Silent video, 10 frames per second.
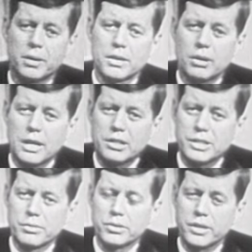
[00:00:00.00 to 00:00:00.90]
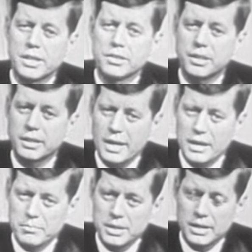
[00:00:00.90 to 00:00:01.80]
But there are several things that
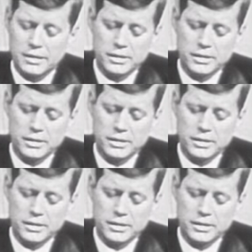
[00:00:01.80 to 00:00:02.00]
can be done.